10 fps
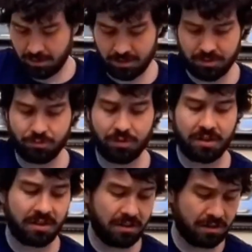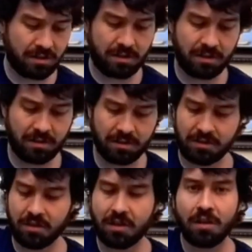Let's bring it on.
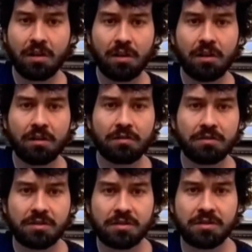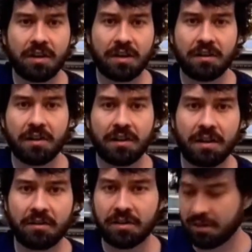Just slide it on
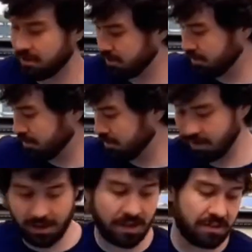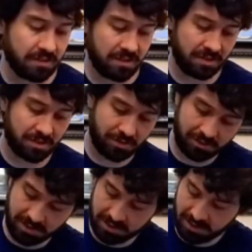out here. I hit the disc
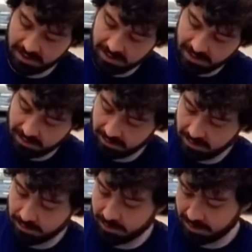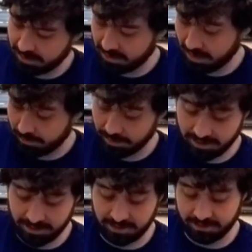release accidentally, but damn is
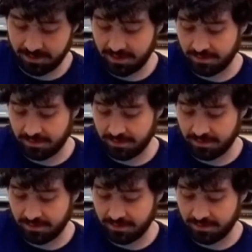it clean.